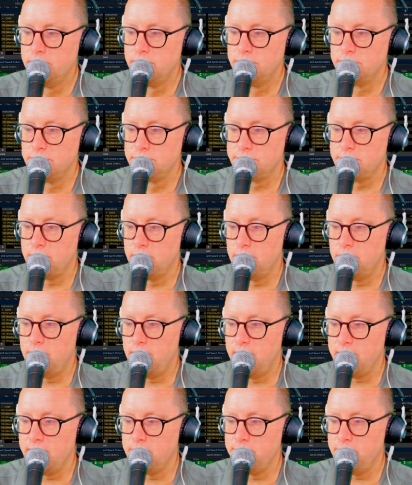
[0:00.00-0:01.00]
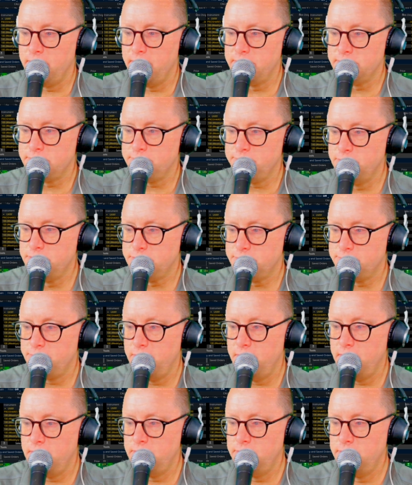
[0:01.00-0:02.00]
So I can buy this put
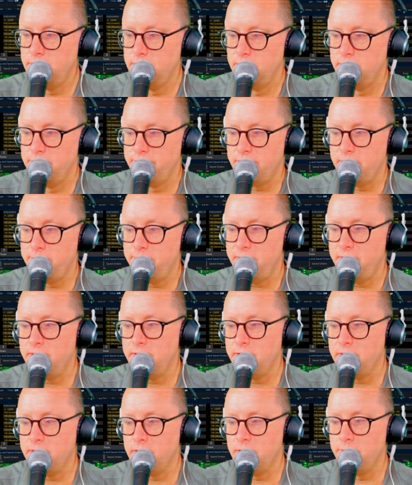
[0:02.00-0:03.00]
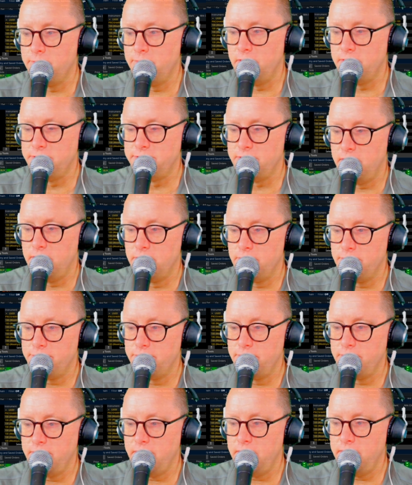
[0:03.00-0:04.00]
spread. If I pay
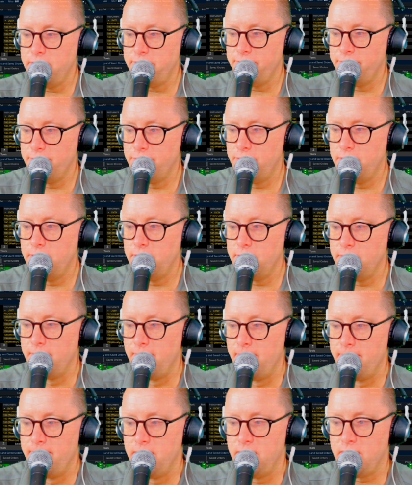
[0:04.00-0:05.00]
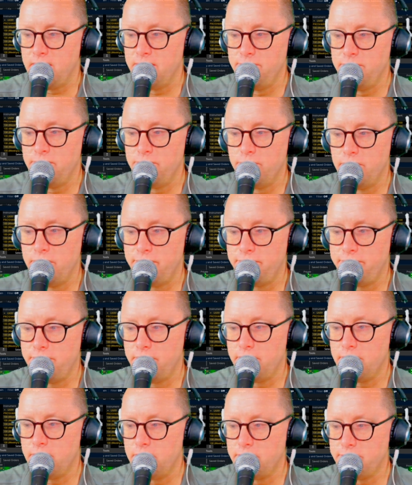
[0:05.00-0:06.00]
$1.38 for it, it can be worth
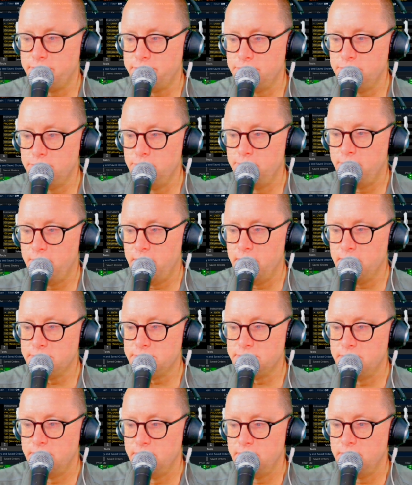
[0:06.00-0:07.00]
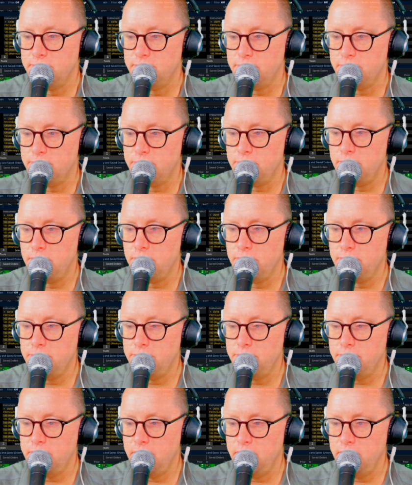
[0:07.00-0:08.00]
$2. All you
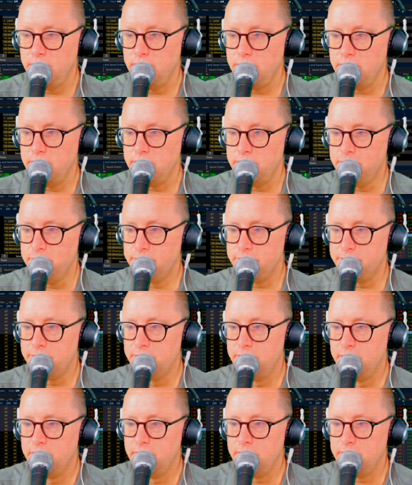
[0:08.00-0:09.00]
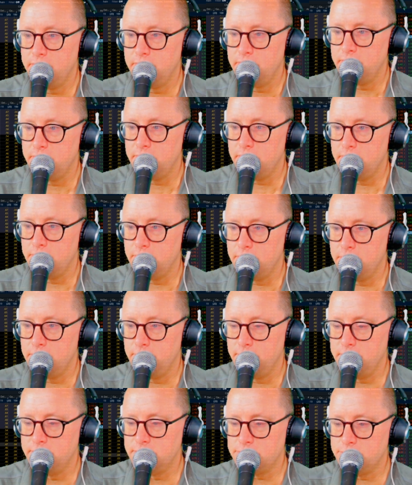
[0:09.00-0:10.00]
need is
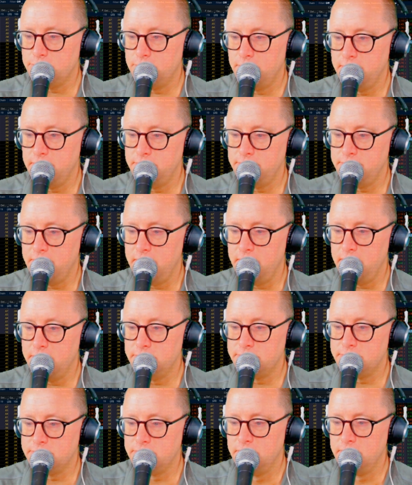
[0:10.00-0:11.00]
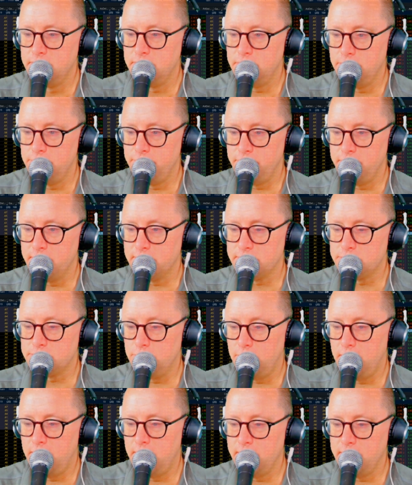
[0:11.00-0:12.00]
in 20 days,
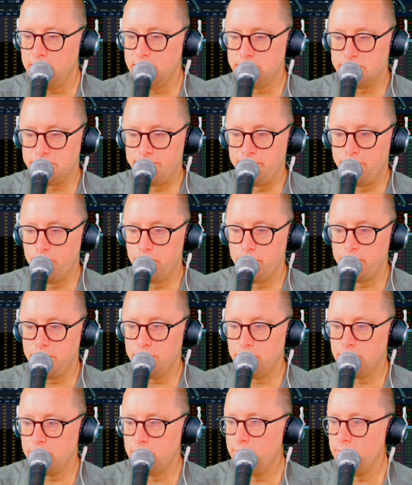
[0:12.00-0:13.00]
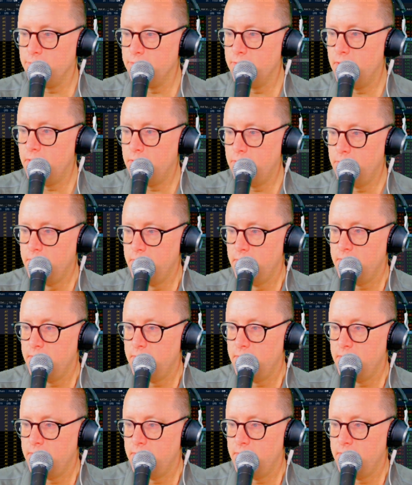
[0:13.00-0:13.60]
UVXY is 40 or below.